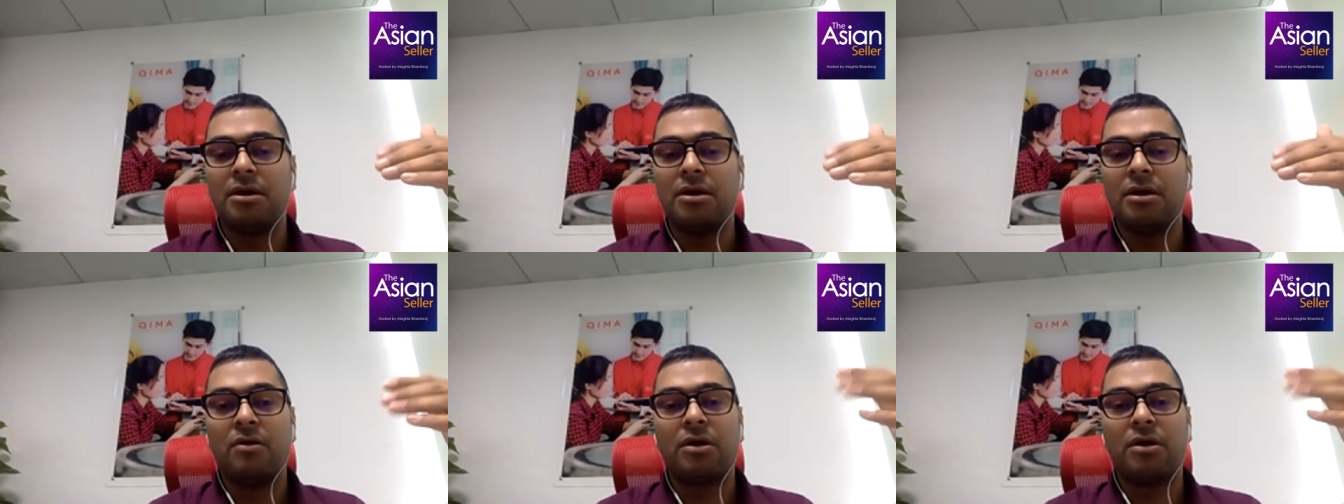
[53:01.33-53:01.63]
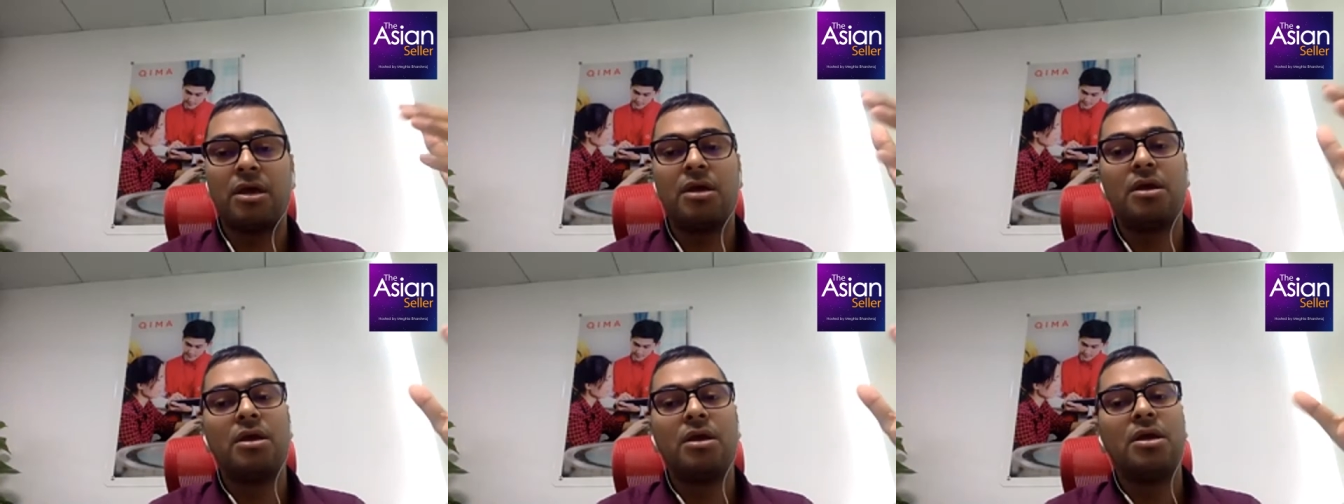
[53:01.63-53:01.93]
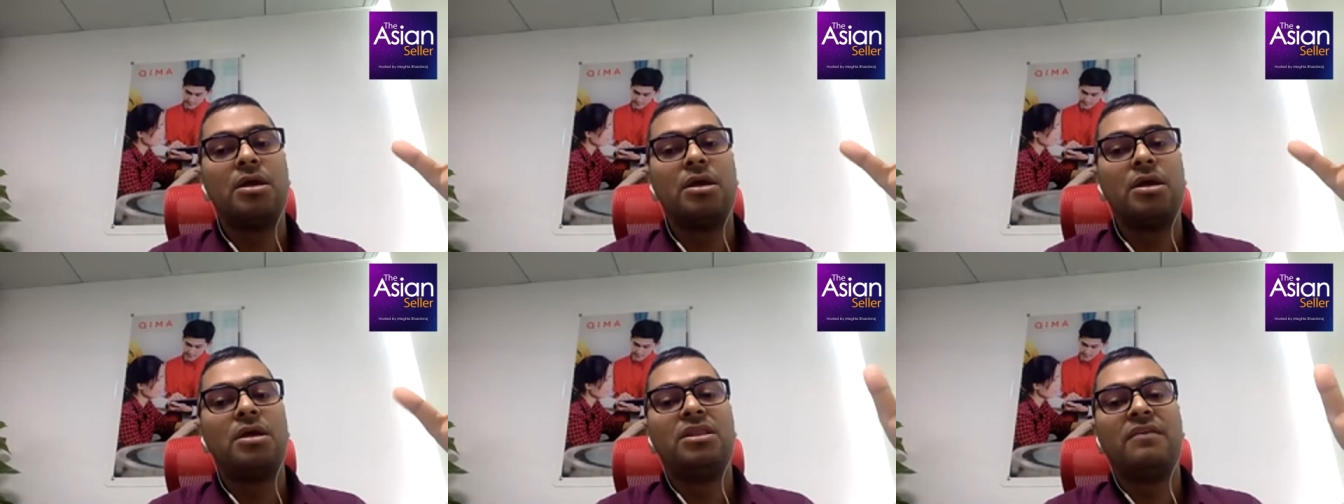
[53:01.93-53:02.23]
Okay.
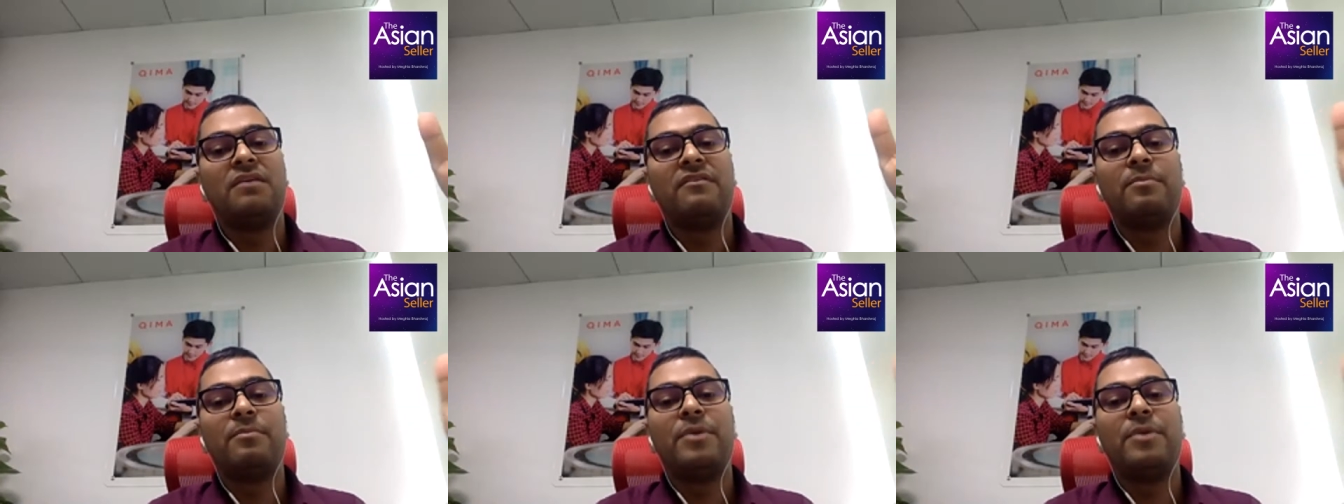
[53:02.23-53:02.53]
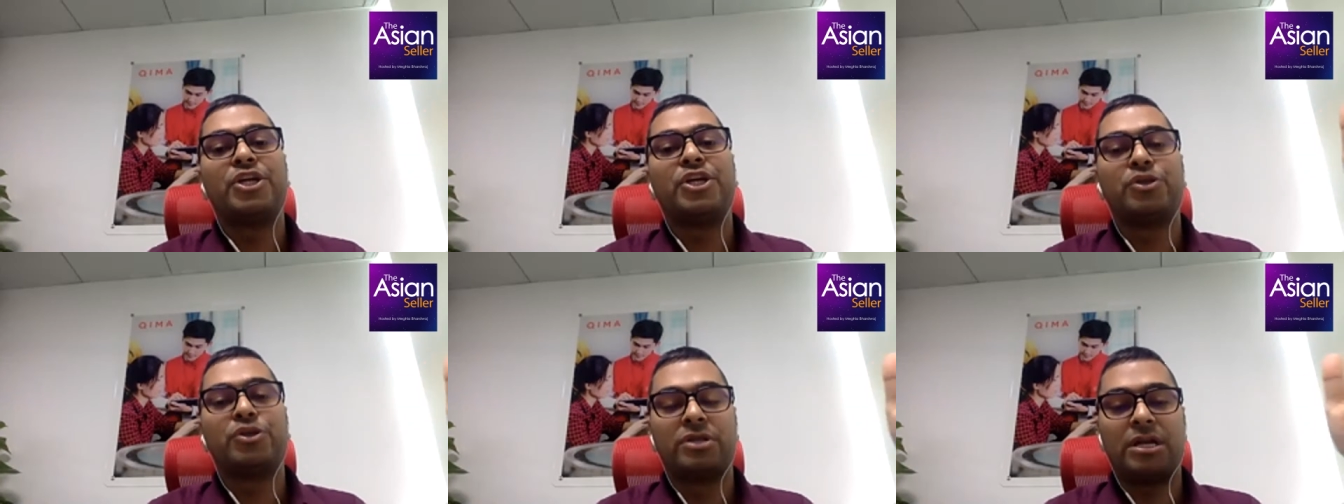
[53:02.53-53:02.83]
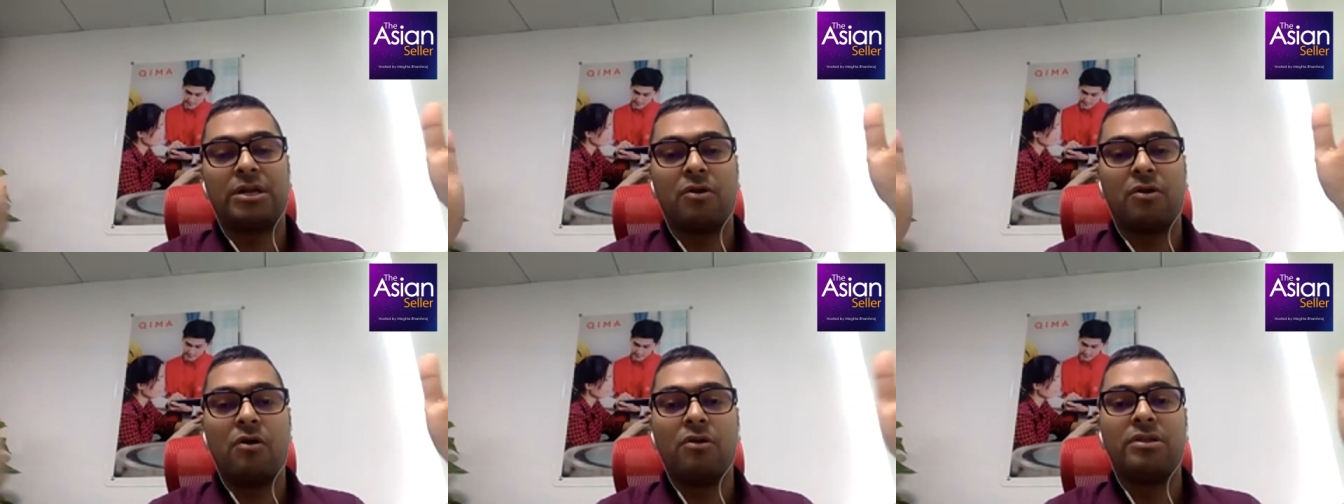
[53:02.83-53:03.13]
They will make sure
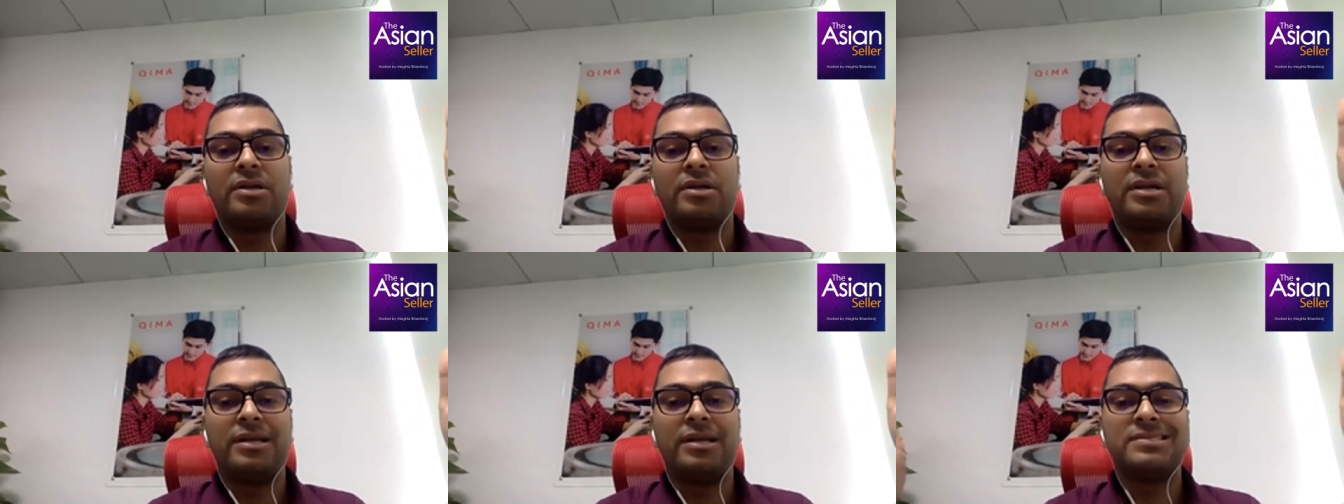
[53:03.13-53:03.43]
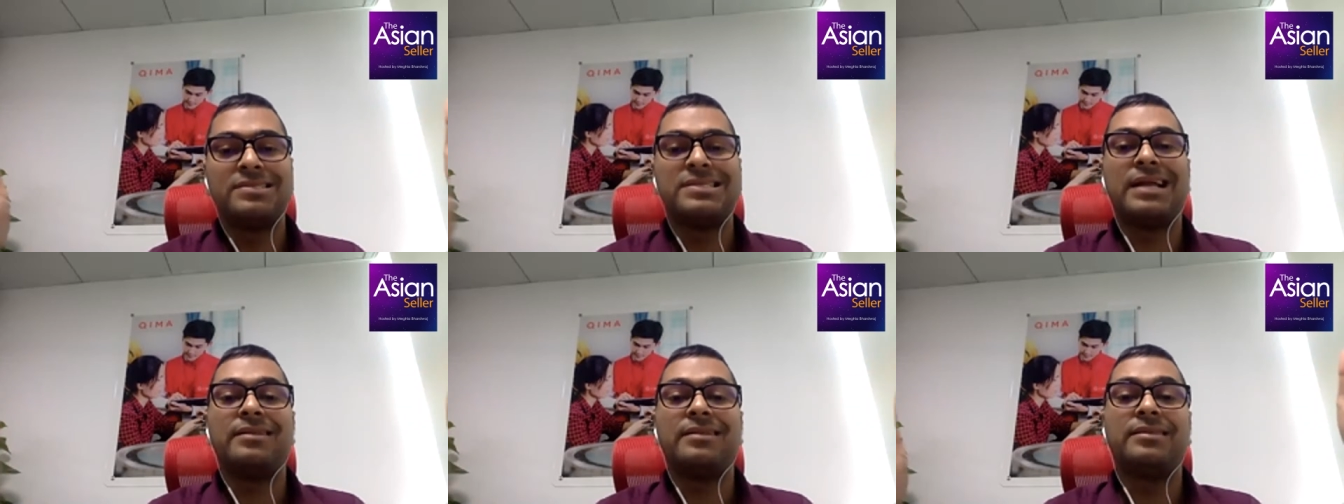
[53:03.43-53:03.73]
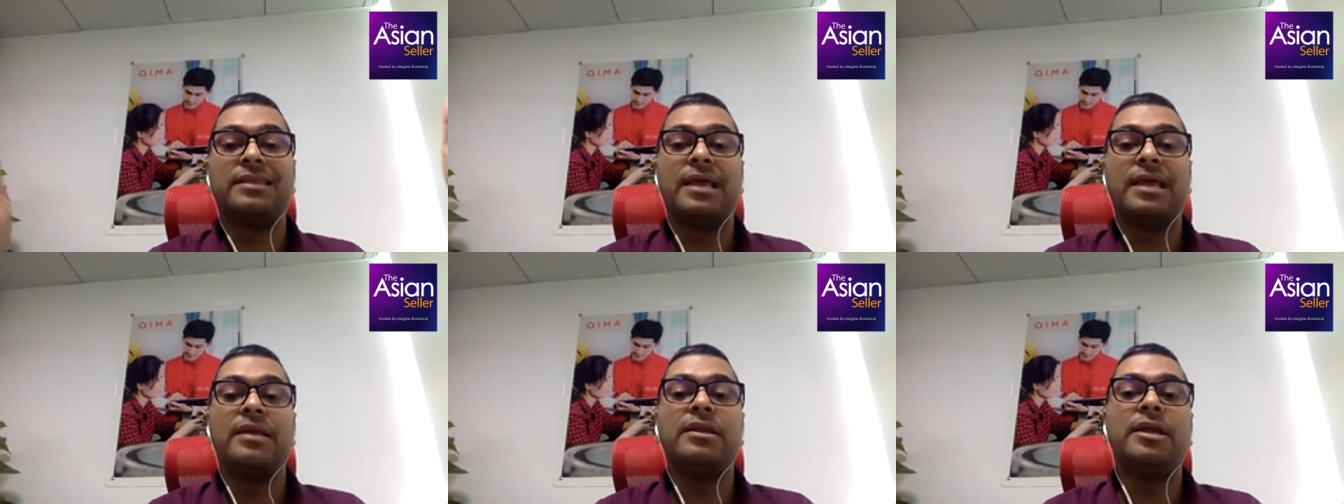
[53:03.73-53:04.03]
that all the details that
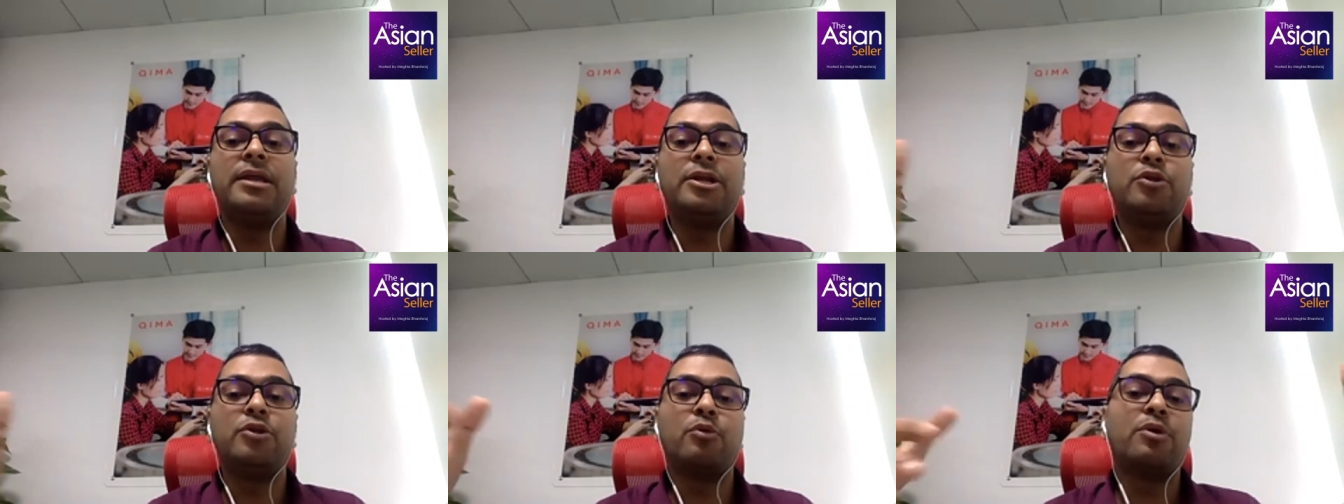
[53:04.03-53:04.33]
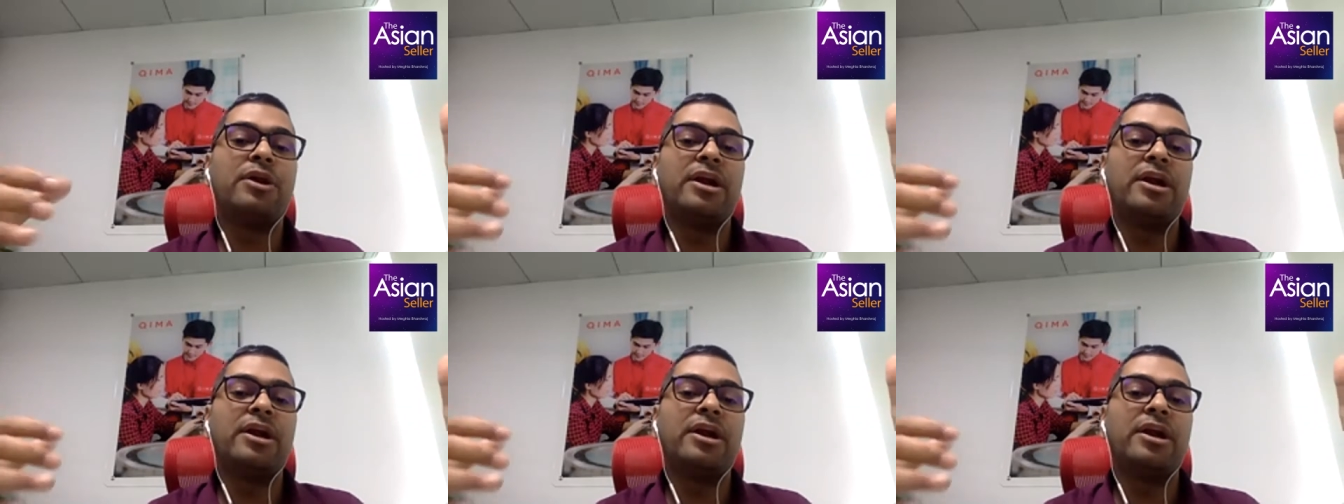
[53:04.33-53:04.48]
they need to create a